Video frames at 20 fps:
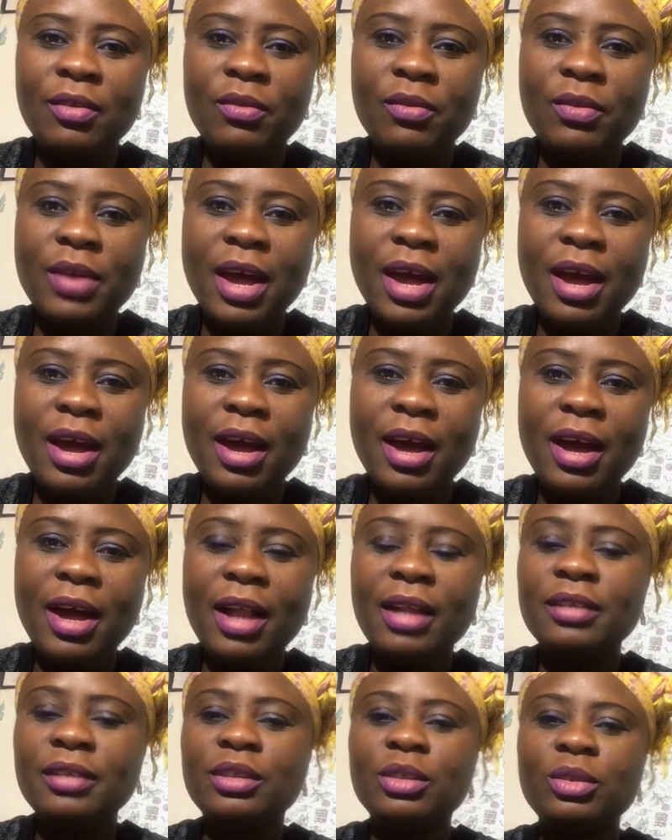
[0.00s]

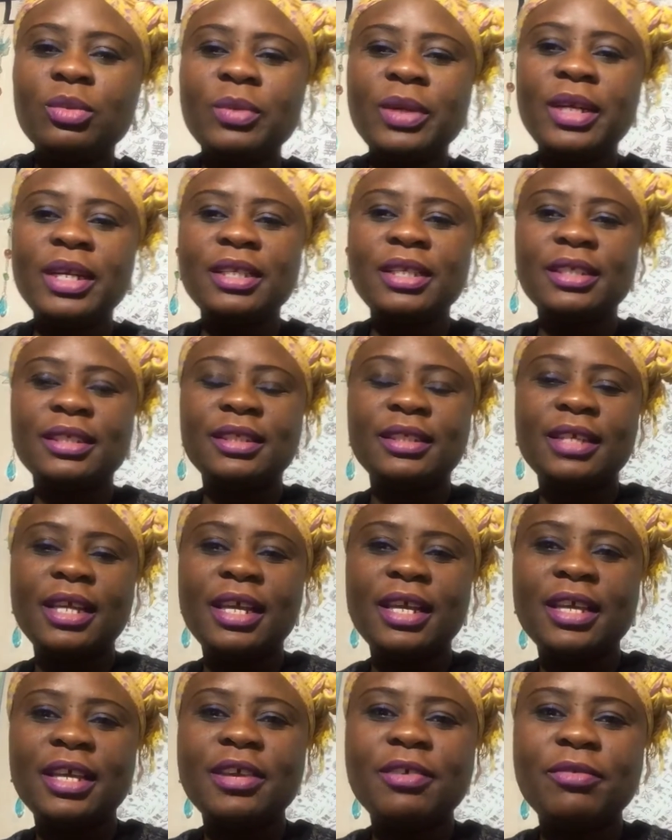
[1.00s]
Rahal 20,
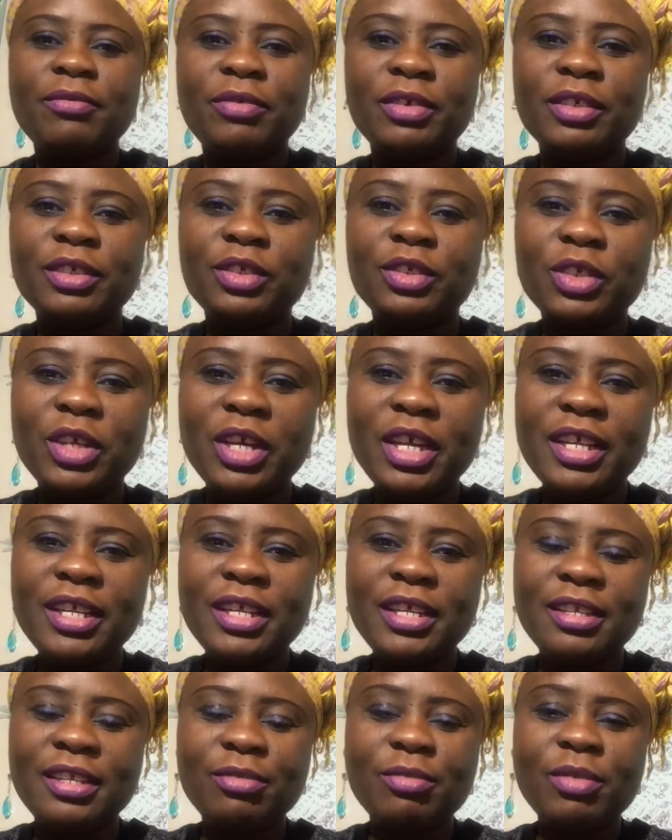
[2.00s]
thank you for
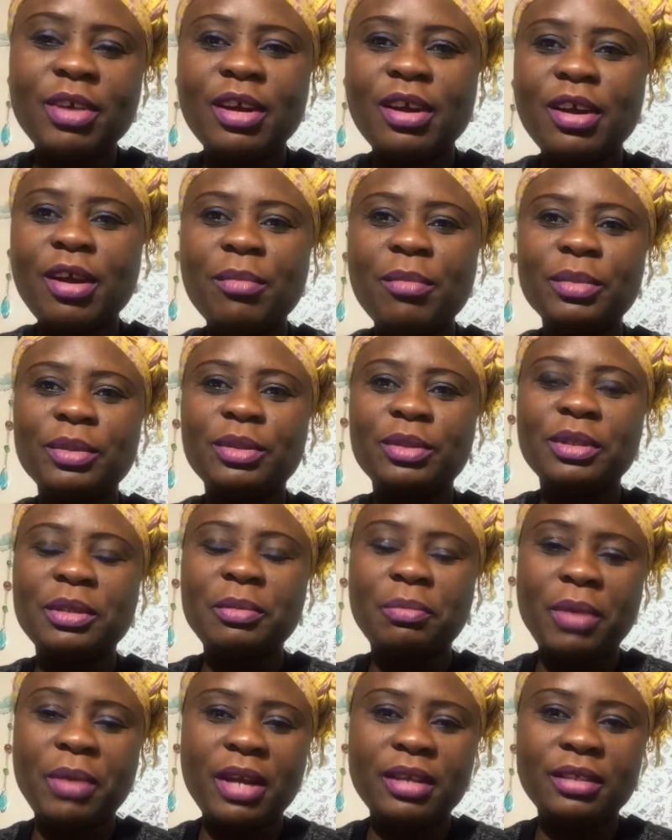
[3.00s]
joining. Welcome to
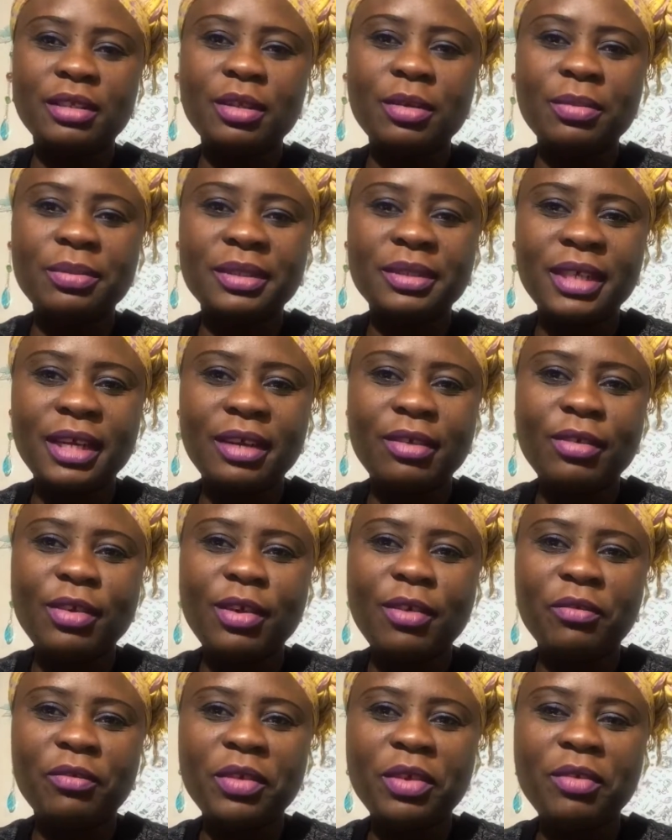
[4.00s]
the Periscope
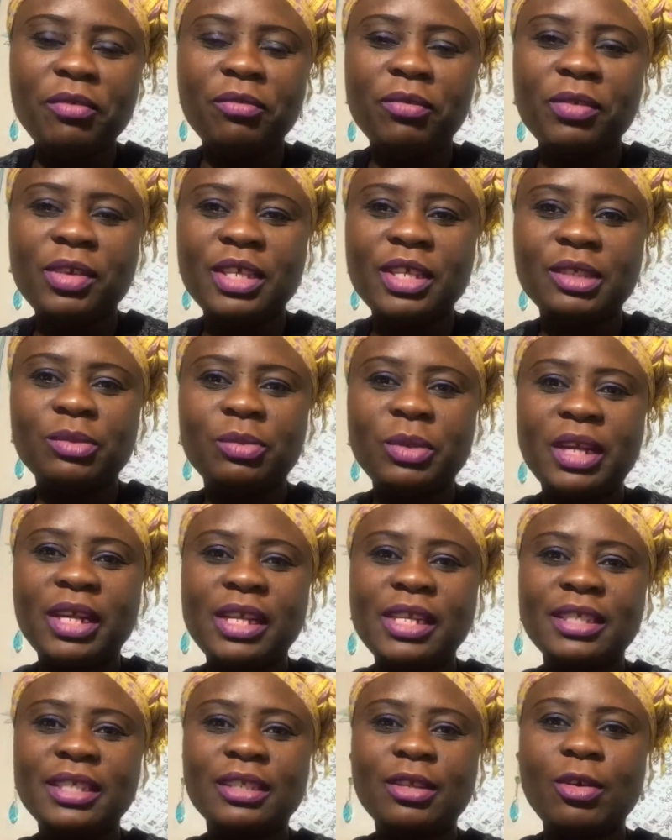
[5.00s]
Circle of Influence
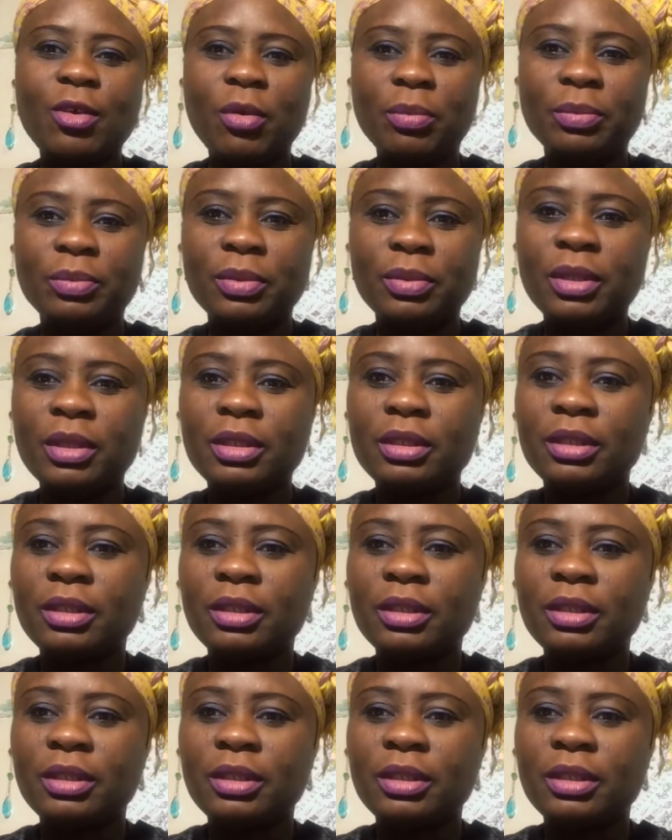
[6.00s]
weekly scope.